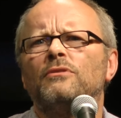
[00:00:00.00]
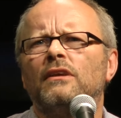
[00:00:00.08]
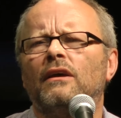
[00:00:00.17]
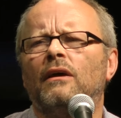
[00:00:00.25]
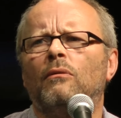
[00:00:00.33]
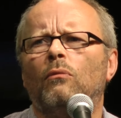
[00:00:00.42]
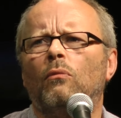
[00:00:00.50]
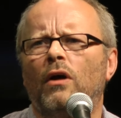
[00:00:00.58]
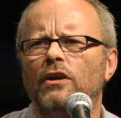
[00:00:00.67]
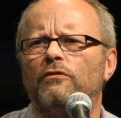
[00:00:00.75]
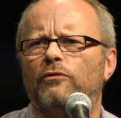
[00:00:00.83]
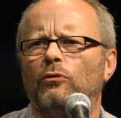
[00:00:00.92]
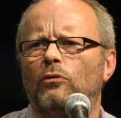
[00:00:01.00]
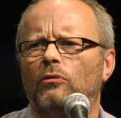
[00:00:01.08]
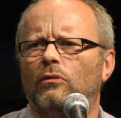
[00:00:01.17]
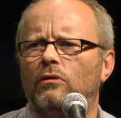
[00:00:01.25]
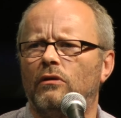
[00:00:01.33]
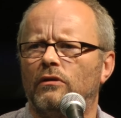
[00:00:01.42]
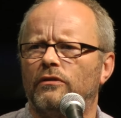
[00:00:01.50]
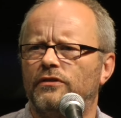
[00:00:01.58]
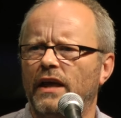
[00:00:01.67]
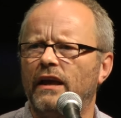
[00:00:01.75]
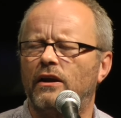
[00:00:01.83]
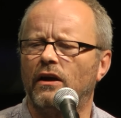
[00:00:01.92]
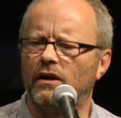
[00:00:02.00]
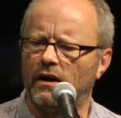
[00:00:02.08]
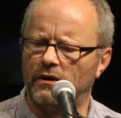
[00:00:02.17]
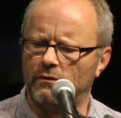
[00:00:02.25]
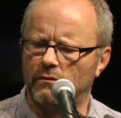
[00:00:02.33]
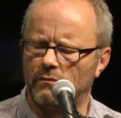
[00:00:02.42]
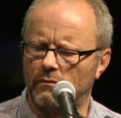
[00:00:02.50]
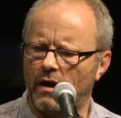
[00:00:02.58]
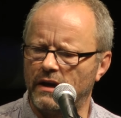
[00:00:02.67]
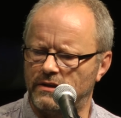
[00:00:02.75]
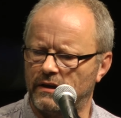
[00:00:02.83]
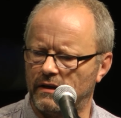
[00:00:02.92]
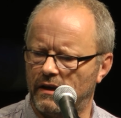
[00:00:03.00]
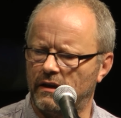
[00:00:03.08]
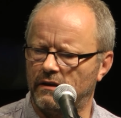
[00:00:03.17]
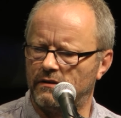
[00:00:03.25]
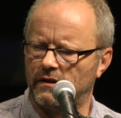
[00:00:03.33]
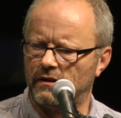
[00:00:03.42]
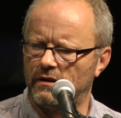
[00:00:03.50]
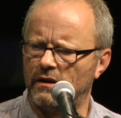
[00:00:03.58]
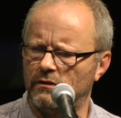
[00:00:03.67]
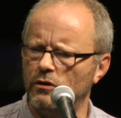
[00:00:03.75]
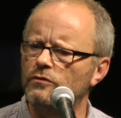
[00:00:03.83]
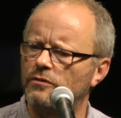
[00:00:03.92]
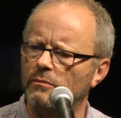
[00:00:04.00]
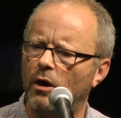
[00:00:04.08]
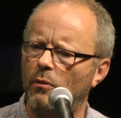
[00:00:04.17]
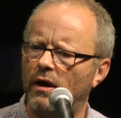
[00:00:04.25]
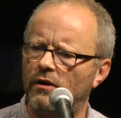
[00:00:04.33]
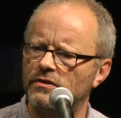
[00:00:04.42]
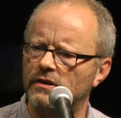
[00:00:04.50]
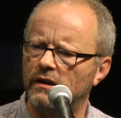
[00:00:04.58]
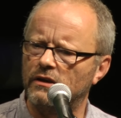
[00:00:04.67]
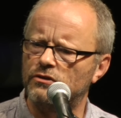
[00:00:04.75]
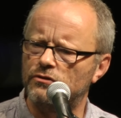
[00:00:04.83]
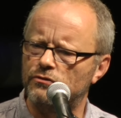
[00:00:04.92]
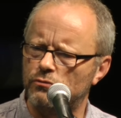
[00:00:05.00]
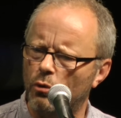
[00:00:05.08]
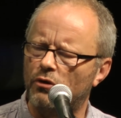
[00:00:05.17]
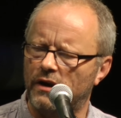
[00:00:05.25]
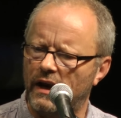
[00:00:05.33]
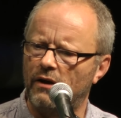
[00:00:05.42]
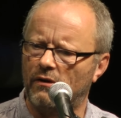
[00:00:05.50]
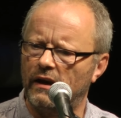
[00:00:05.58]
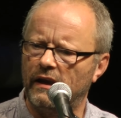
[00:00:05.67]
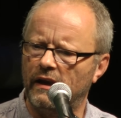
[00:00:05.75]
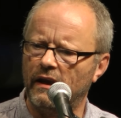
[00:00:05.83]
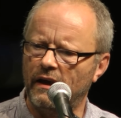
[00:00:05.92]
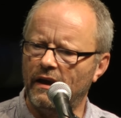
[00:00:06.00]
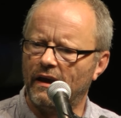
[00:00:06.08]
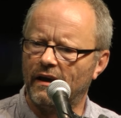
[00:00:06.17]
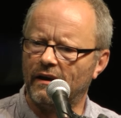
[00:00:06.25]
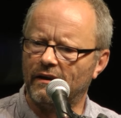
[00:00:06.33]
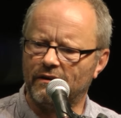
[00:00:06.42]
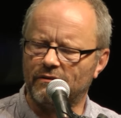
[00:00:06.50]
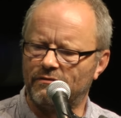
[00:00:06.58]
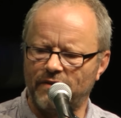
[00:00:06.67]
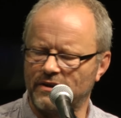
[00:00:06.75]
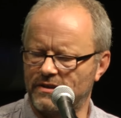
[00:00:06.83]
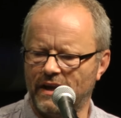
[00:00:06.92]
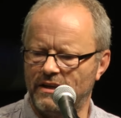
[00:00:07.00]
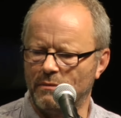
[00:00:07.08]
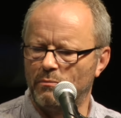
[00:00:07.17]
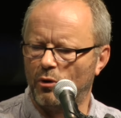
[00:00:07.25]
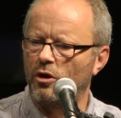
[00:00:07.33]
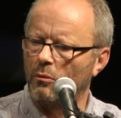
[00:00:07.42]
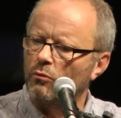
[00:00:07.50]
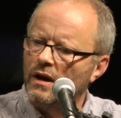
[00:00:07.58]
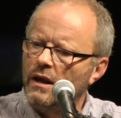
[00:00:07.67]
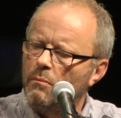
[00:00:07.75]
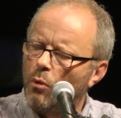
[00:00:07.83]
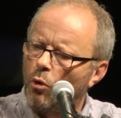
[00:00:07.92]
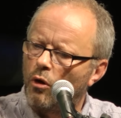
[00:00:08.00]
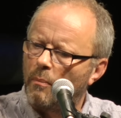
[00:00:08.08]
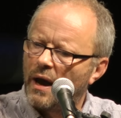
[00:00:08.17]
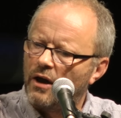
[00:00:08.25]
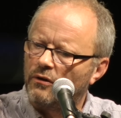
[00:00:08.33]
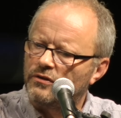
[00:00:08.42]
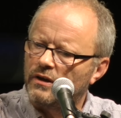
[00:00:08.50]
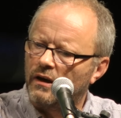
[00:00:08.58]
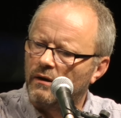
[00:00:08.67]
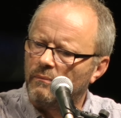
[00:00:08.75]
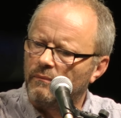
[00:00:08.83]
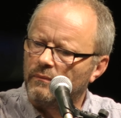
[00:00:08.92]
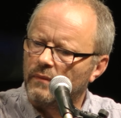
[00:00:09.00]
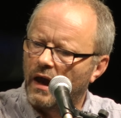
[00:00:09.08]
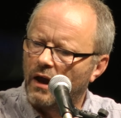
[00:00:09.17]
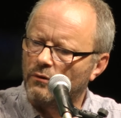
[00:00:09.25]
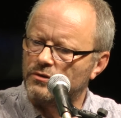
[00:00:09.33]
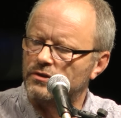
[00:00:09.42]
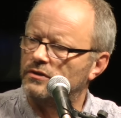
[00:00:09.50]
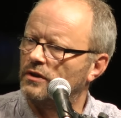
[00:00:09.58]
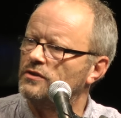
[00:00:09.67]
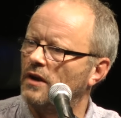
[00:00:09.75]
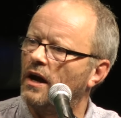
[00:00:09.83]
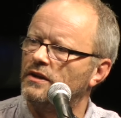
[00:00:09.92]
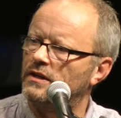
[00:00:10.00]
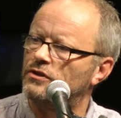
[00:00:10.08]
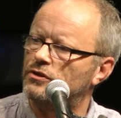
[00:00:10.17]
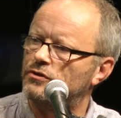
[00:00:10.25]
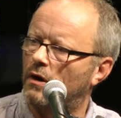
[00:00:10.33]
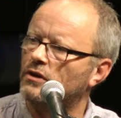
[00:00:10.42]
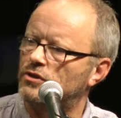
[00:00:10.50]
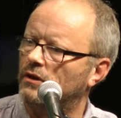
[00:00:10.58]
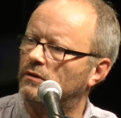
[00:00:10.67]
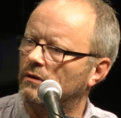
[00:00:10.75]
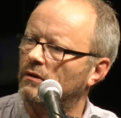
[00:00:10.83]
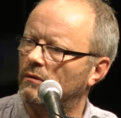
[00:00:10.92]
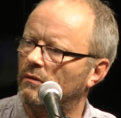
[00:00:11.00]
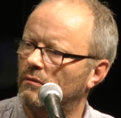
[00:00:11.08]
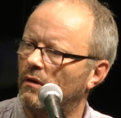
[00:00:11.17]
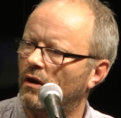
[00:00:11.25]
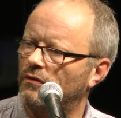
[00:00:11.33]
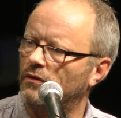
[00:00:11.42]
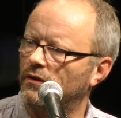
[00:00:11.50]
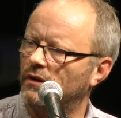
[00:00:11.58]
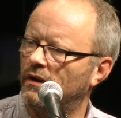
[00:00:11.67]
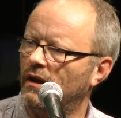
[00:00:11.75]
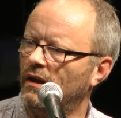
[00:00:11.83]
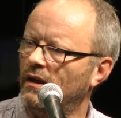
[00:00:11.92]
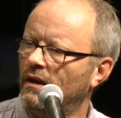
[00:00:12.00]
he was a wonderful thinker and writer, and News from Nowhere is an extraordinarily fascinating book, really more about how society is structured rather than